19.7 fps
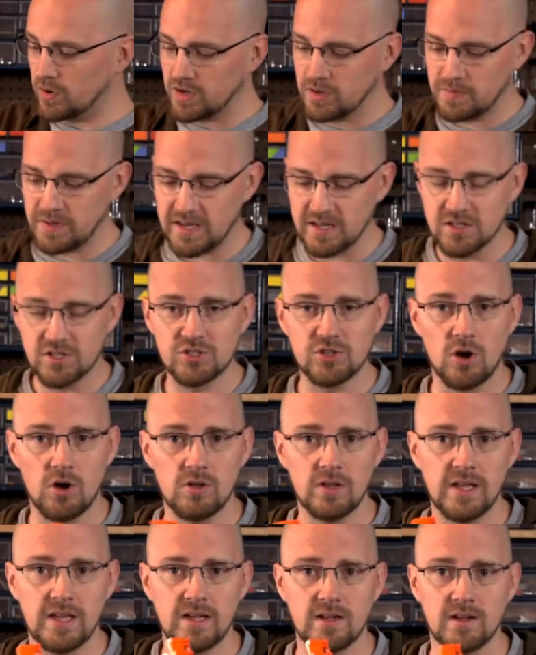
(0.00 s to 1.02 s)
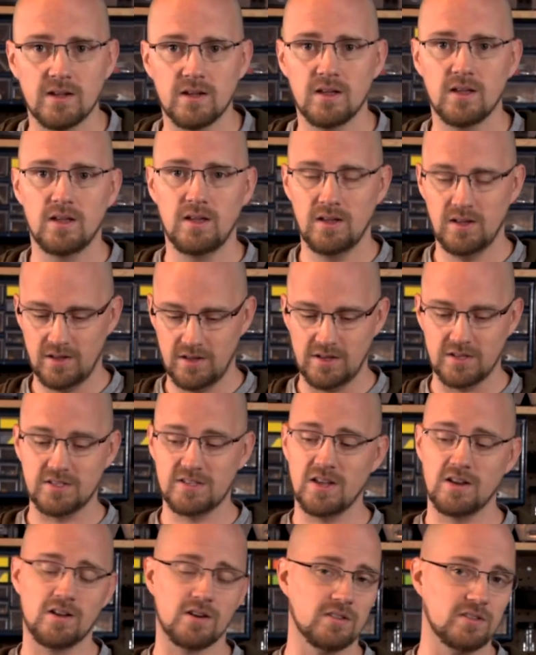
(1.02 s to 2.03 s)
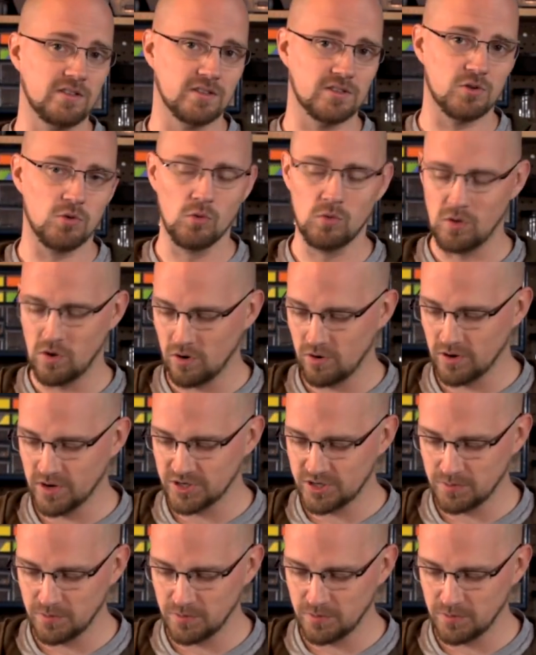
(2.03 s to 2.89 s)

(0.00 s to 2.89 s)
to be installing. You can see I got this cool orange.